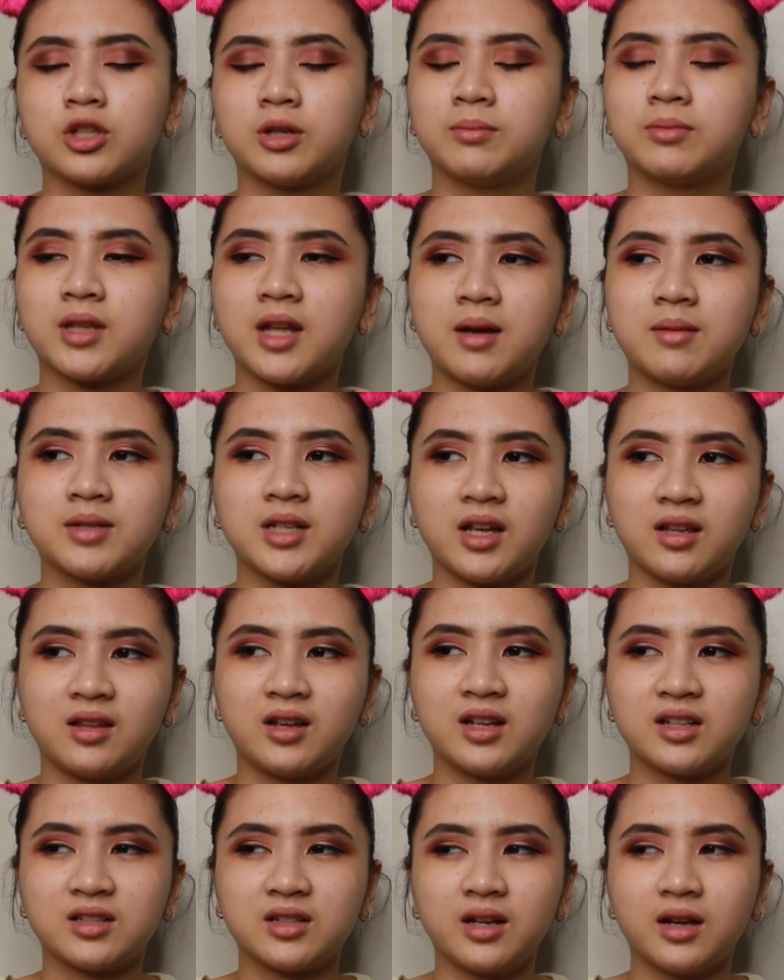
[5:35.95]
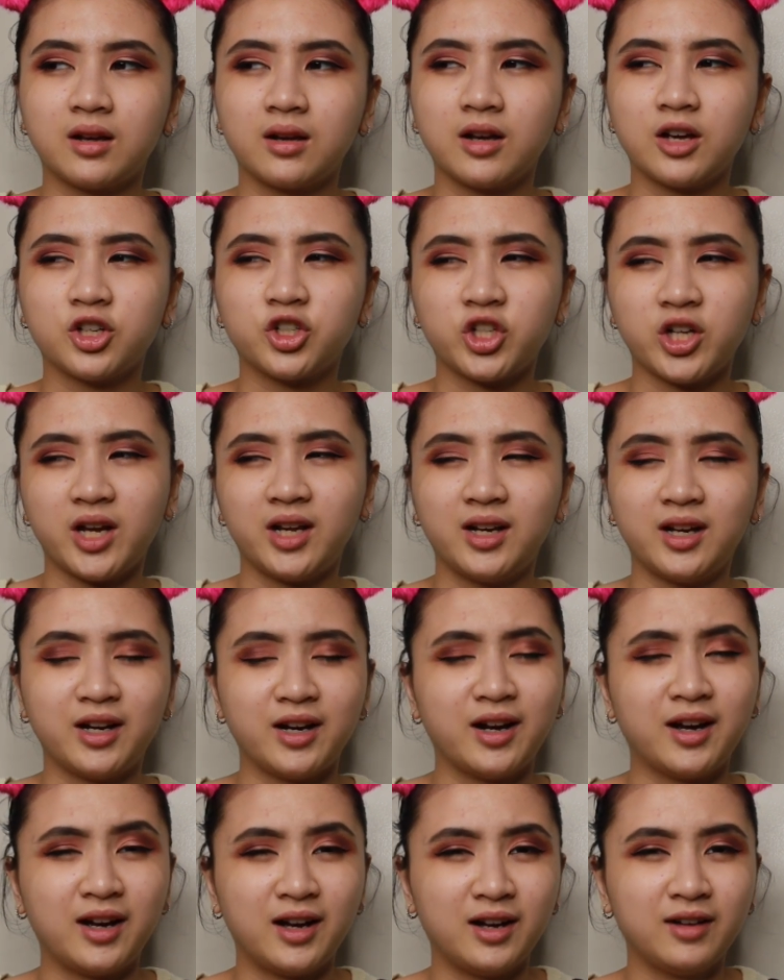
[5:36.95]
Sometimes I think it's like a shade and
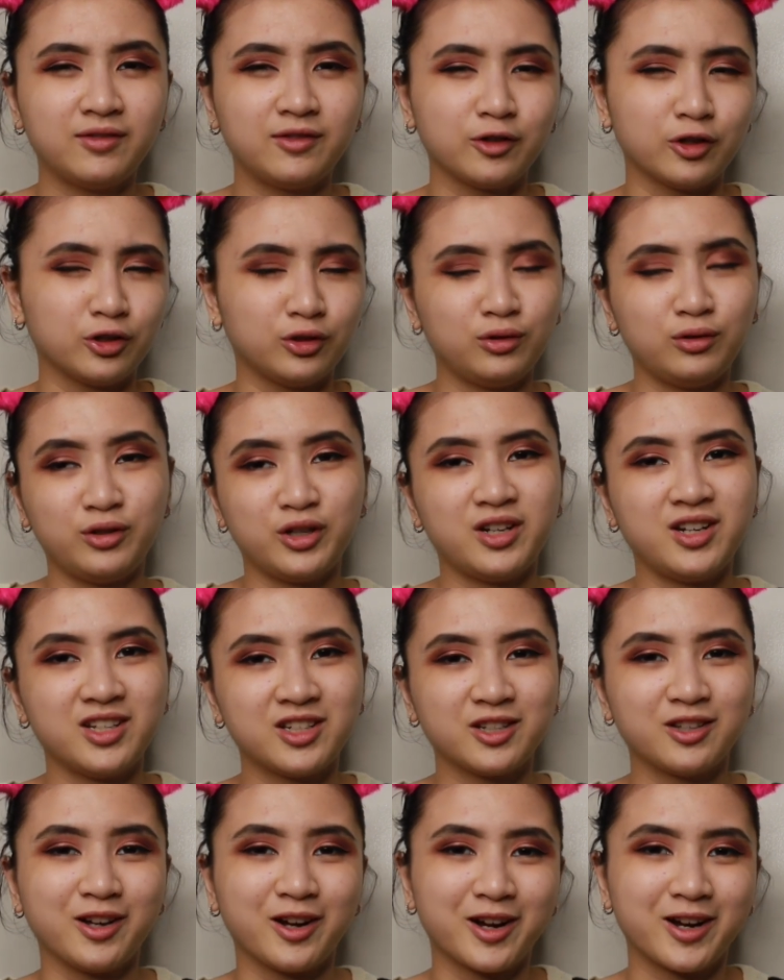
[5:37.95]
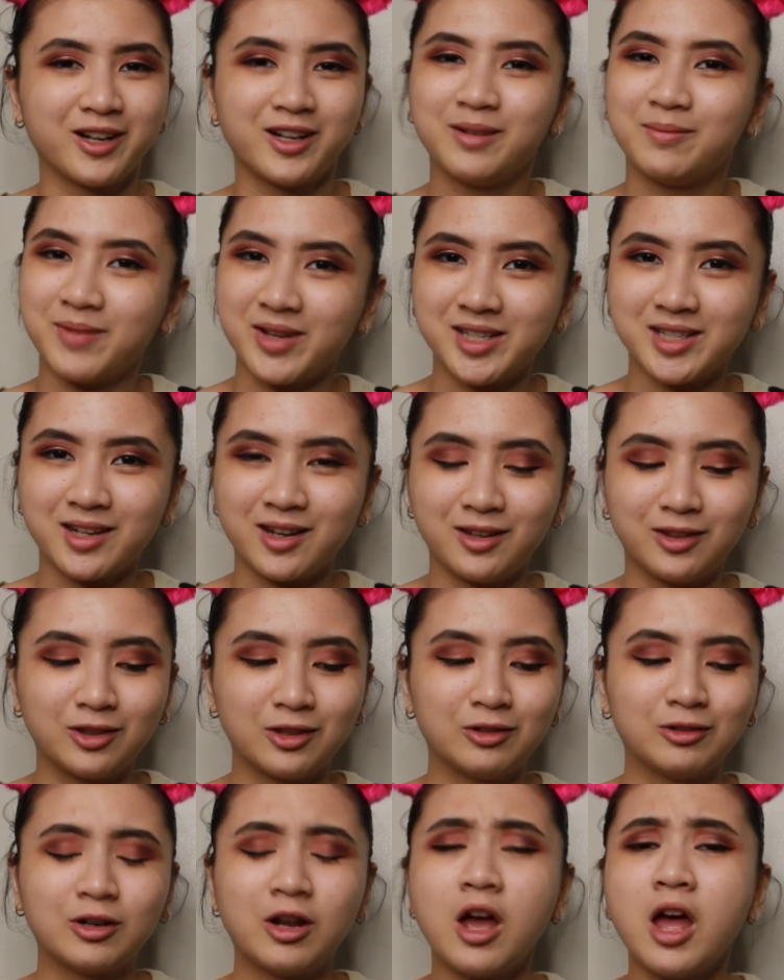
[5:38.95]
a half or 2 shades darker than my skin
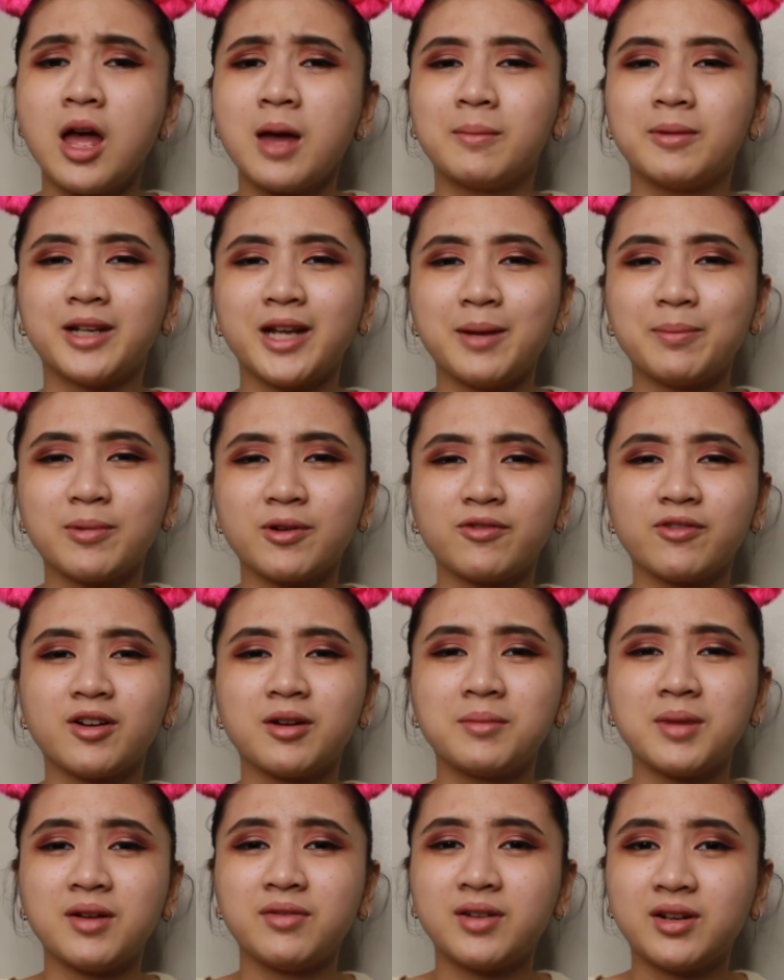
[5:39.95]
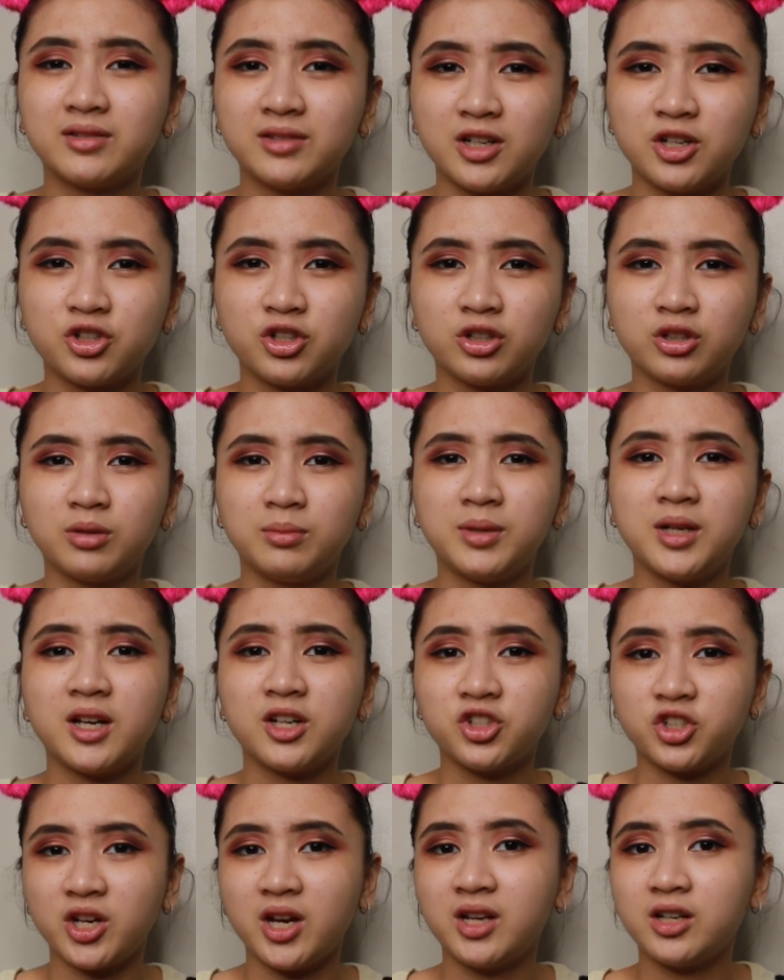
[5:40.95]
tone, but I prefer my foundation to be
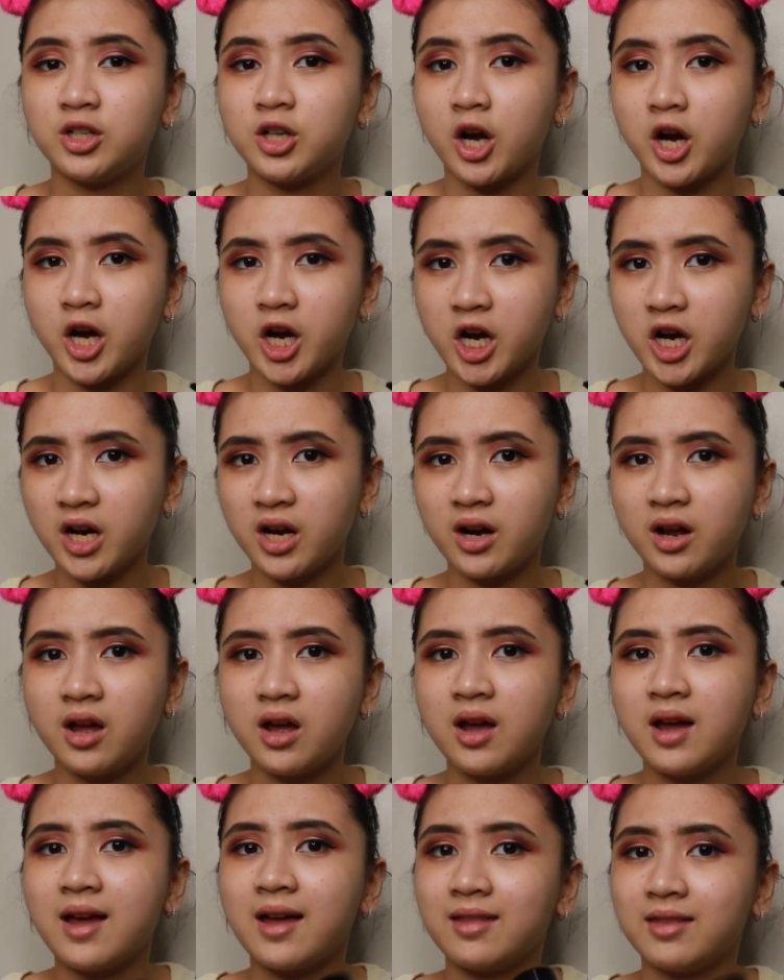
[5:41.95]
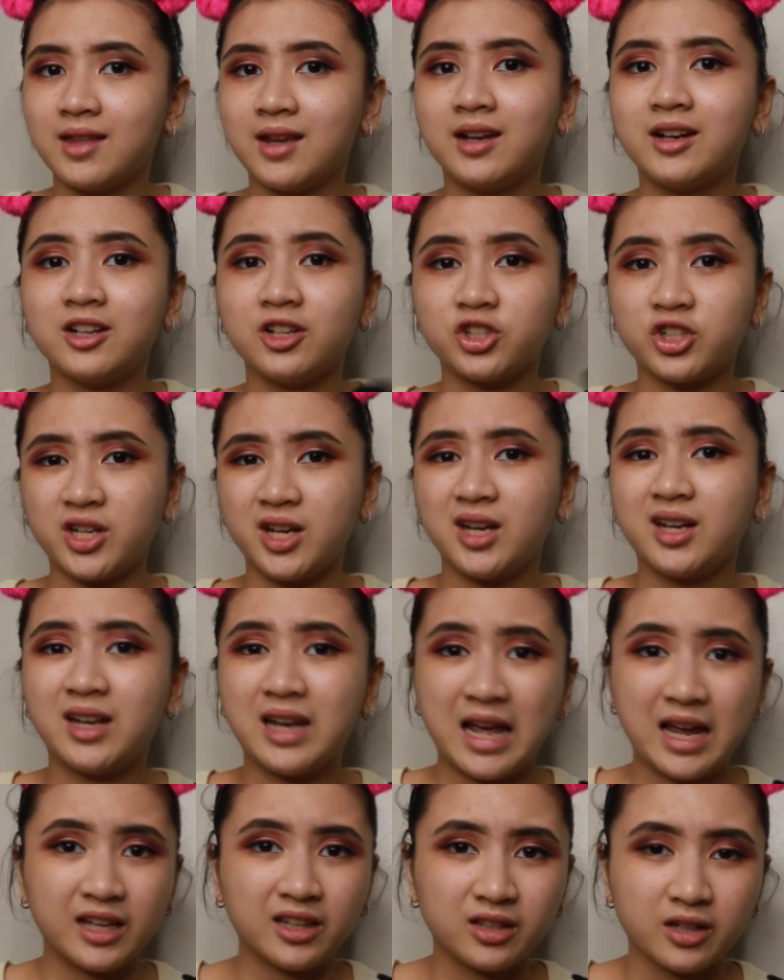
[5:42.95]
a shade darker than a shade
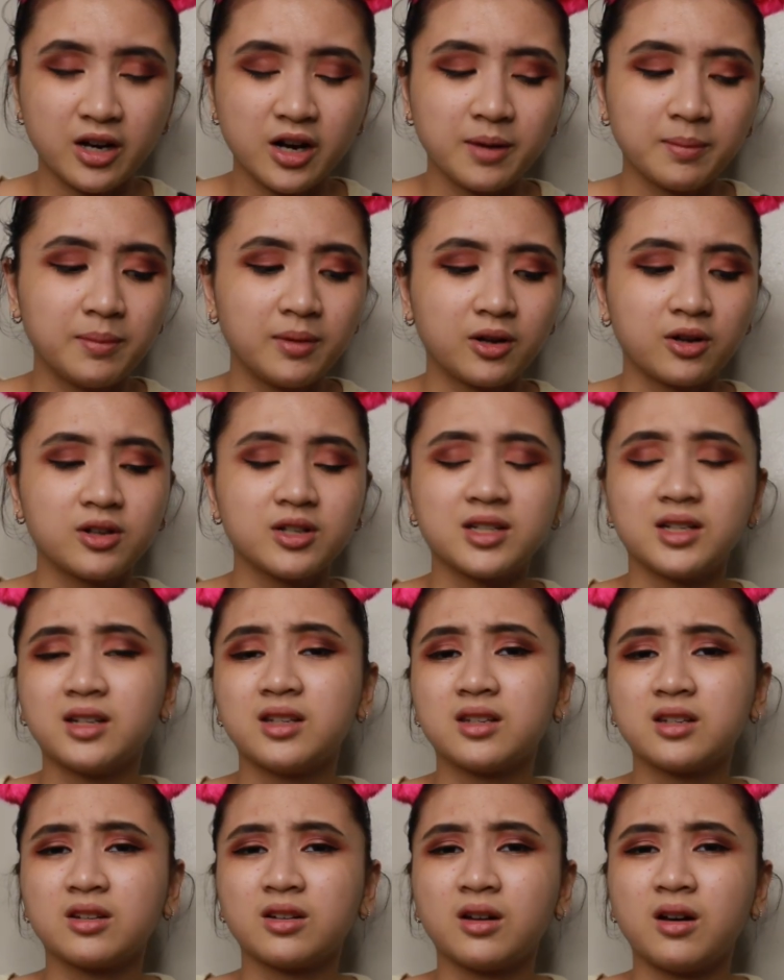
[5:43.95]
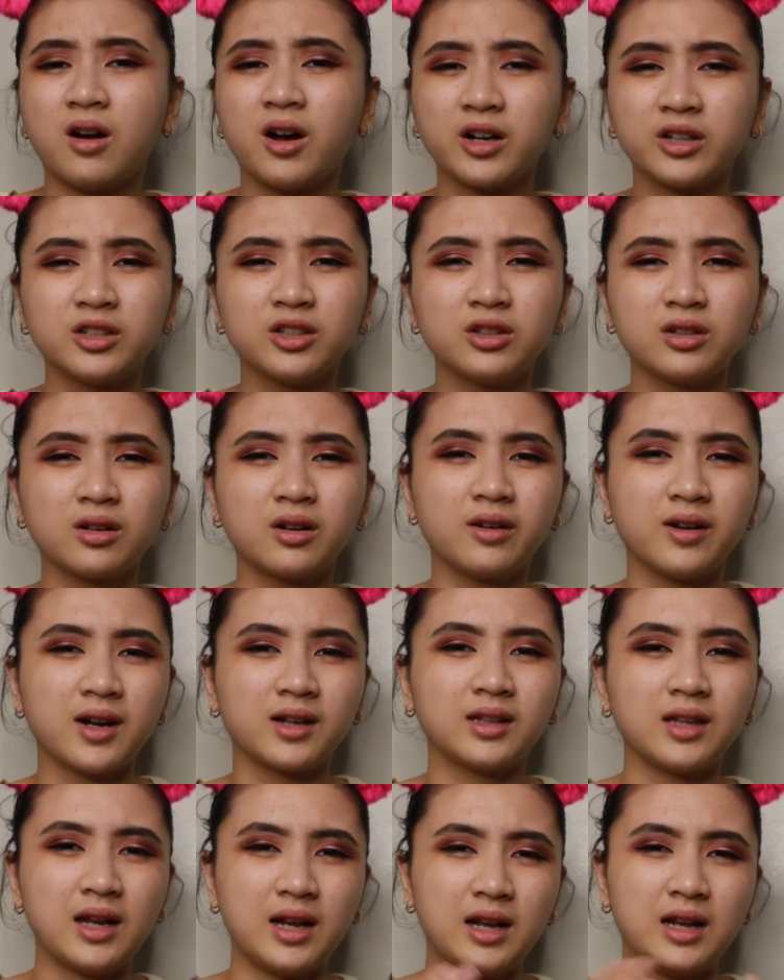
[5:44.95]
lighter because it's harder to
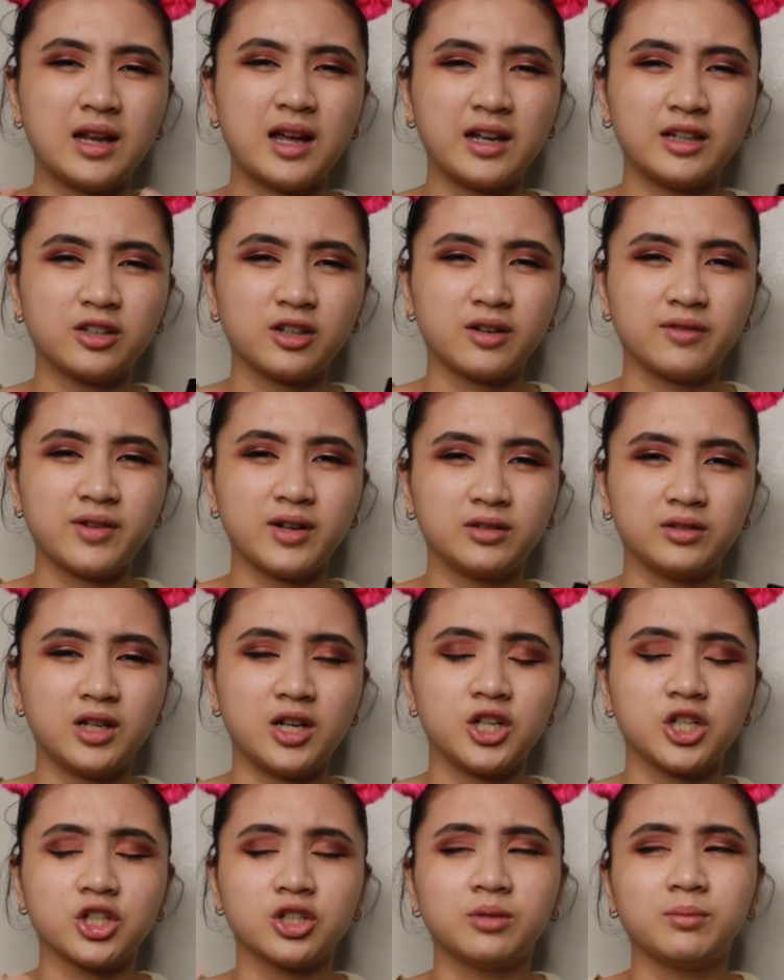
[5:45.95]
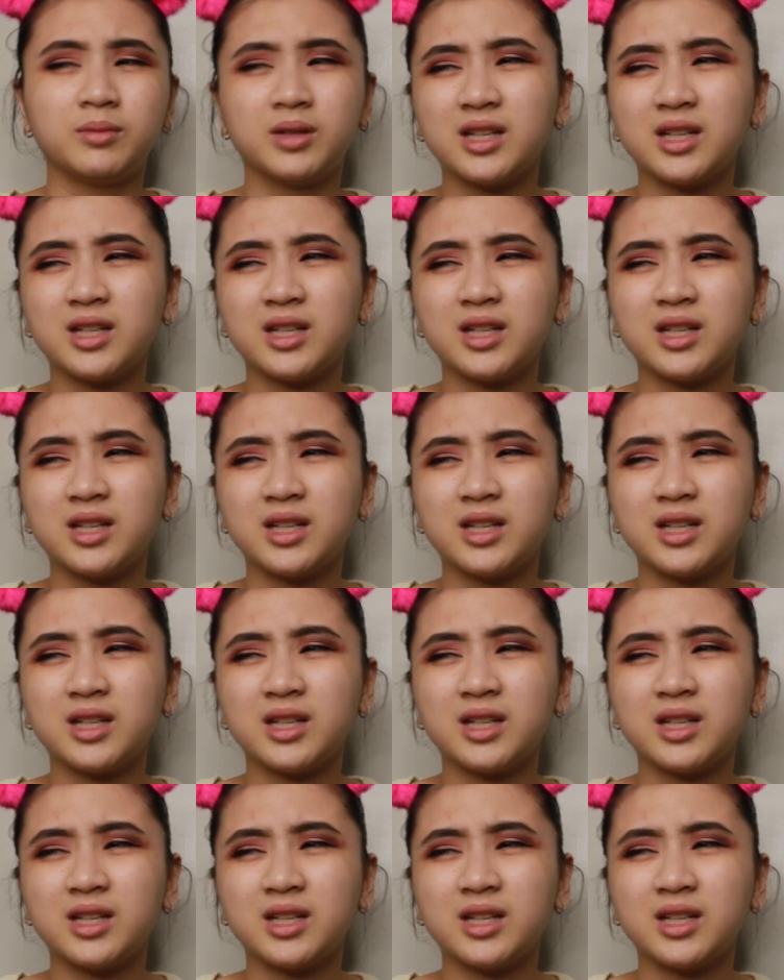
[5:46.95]
correct a lighter foundation.